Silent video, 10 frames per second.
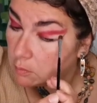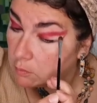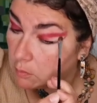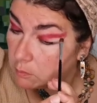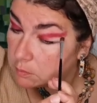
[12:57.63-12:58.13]
You
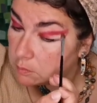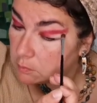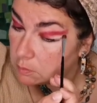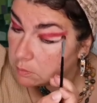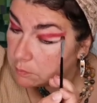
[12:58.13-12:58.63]
know, it
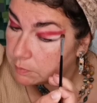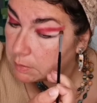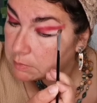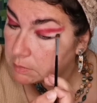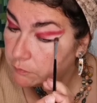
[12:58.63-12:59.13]
looks a little bit
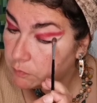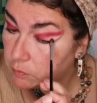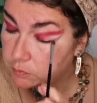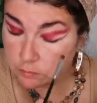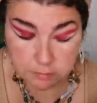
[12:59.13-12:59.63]
like that
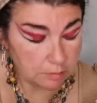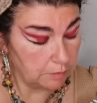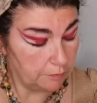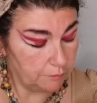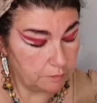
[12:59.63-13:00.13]
frost on the
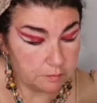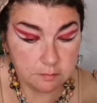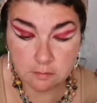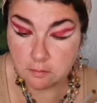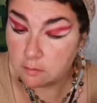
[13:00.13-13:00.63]
leaves.